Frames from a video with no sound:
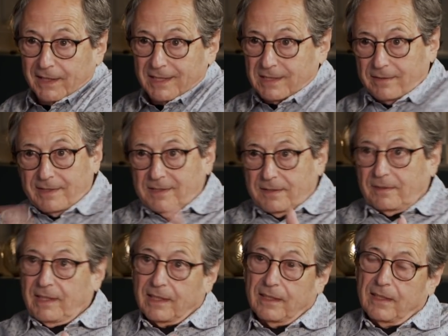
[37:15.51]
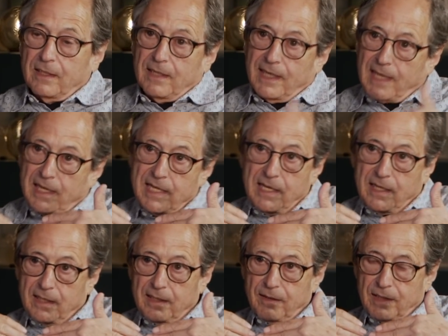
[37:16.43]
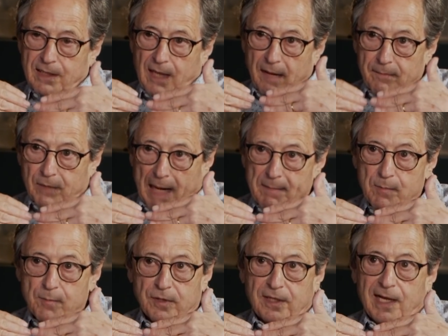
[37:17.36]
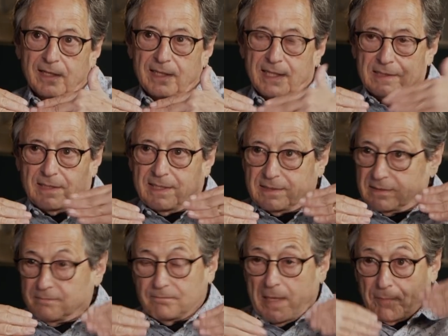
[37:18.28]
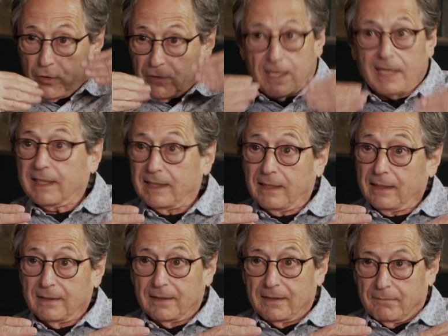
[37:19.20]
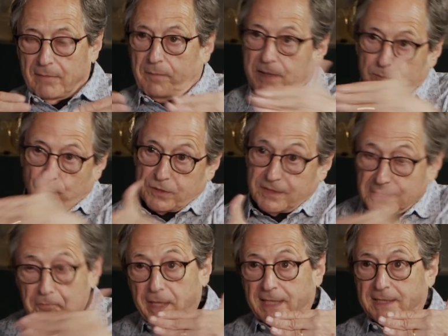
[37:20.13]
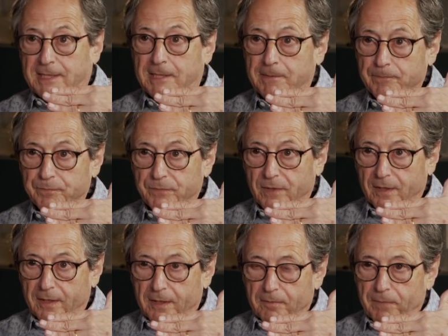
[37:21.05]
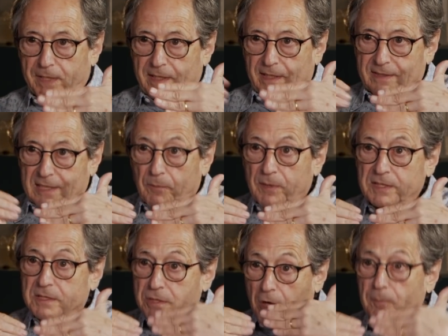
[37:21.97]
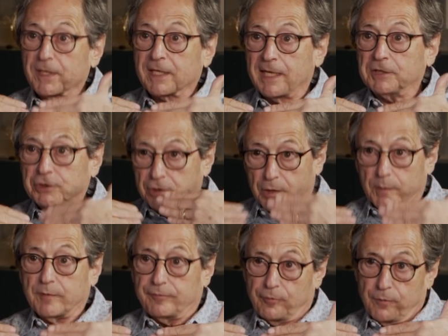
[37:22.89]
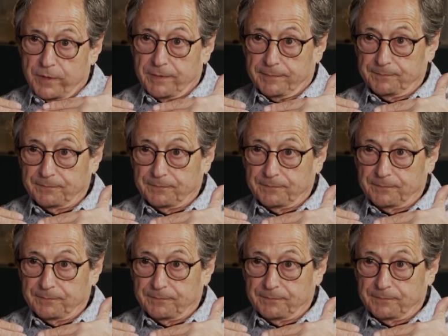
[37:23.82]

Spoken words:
It's the thing. And I think coming with that, it's maybe you're lucky. I mean, it wasn't expected. But in some ways, it's an obligation going forward.